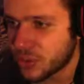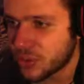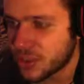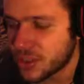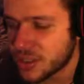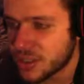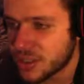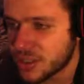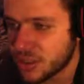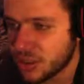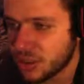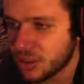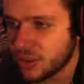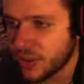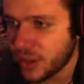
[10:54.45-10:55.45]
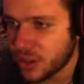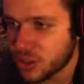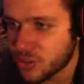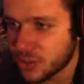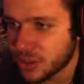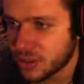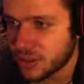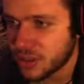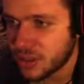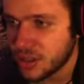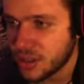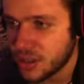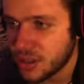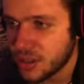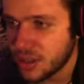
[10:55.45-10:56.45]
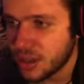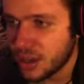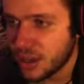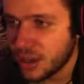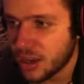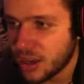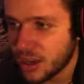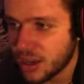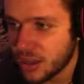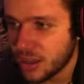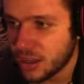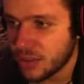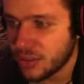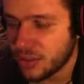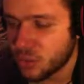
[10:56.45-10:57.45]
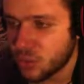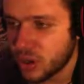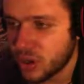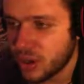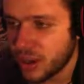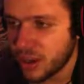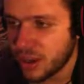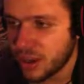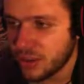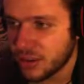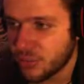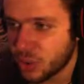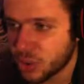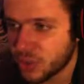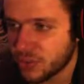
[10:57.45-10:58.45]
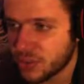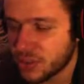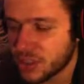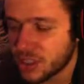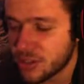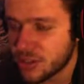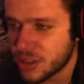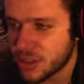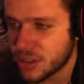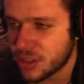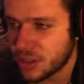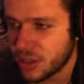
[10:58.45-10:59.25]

of us. Not advantage, but uh, we're both of the teams are